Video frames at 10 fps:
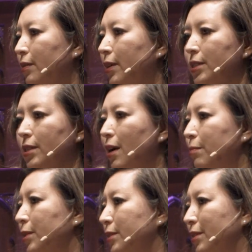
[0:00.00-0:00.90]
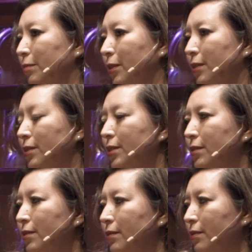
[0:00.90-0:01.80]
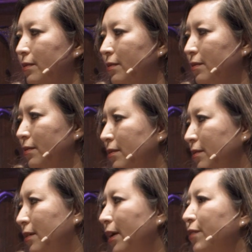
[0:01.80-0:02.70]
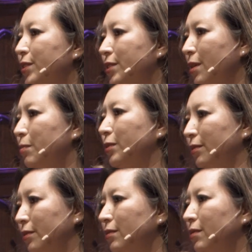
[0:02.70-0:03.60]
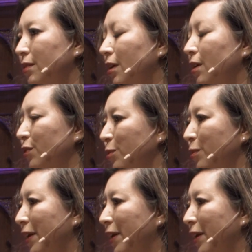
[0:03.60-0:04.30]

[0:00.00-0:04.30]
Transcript: has not been seamless. I have stumbled along the